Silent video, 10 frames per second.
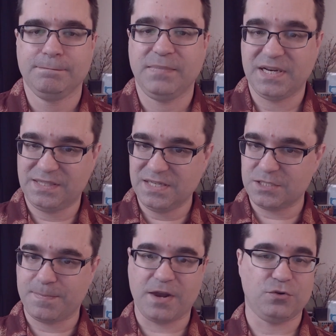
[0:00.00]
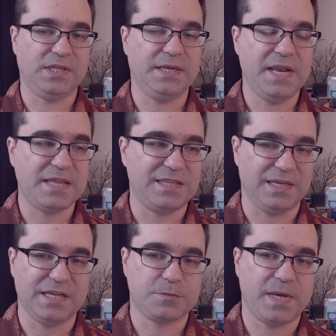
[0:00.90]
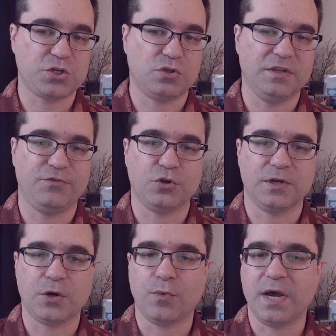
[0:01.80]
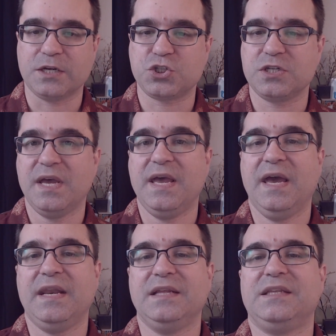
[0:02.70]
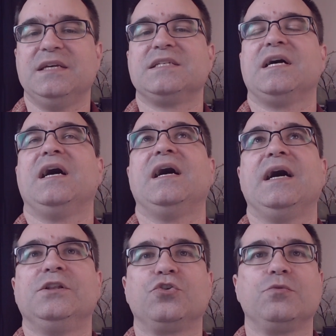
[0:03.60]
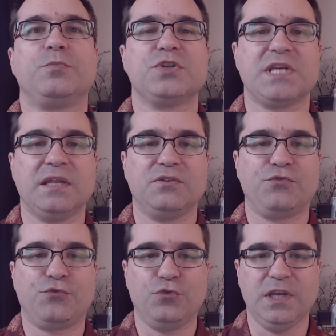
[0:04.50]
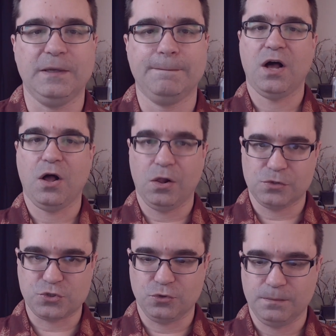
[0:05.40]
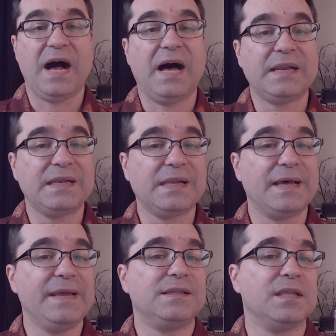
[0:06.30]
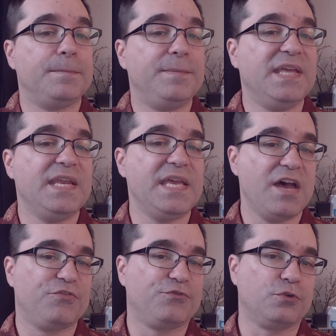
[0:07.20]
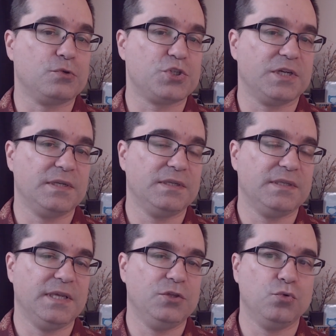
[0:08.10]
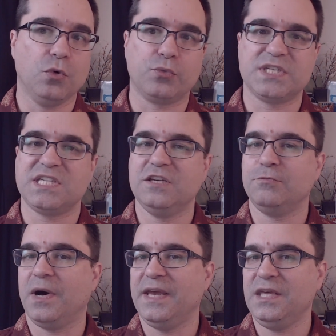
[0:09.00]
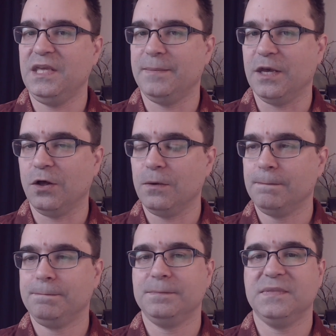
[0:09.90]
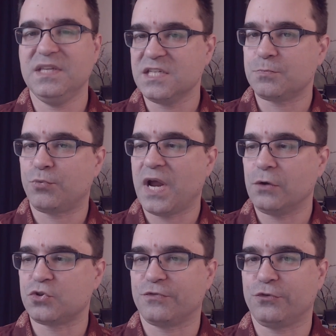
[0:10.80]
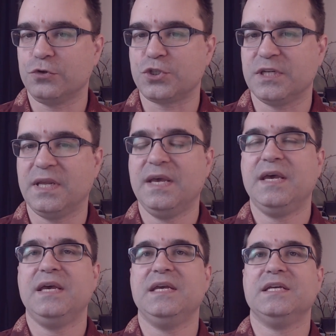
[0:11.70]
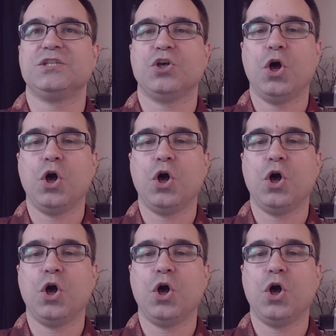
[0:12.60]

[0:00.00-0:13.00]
but it is better than nothing, especially if you're in a rush, and it is 100% free. Also, unlike the PDF version that you will receive by email, this browser version is